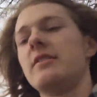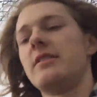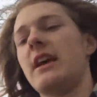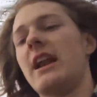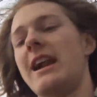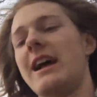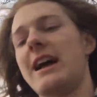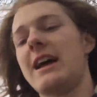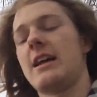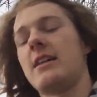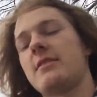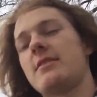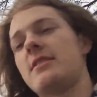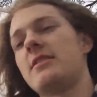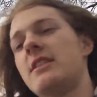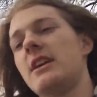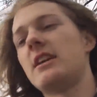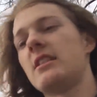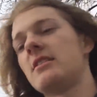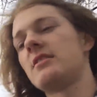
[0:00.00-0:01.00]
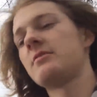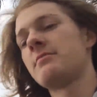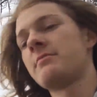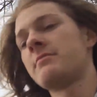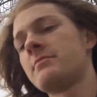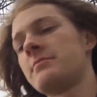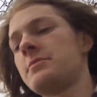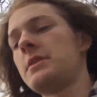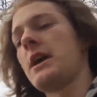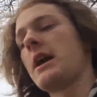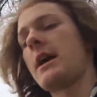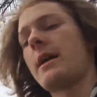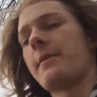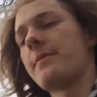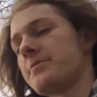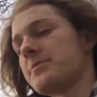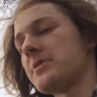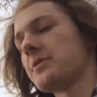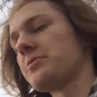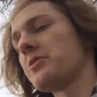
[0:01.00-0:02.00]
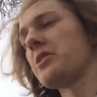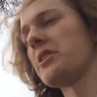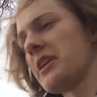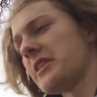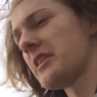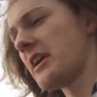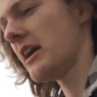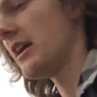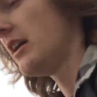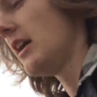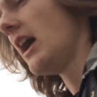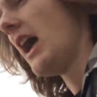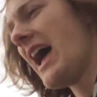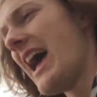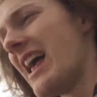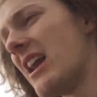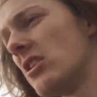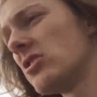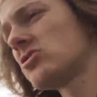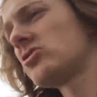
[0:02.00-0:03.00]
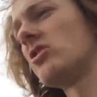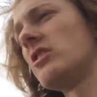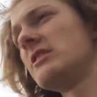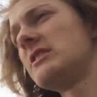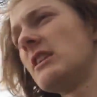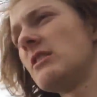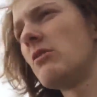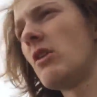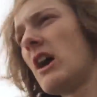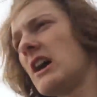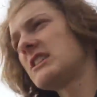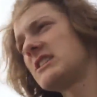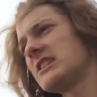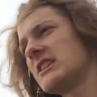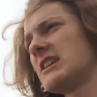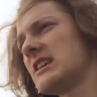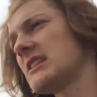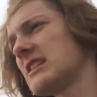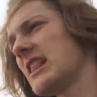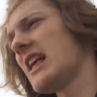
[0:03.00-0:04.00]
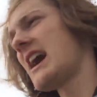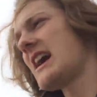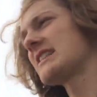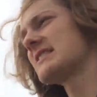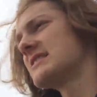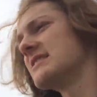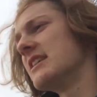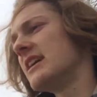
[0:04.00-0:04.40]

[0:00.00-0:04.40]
Yeah, something like that. And also, I did watch it last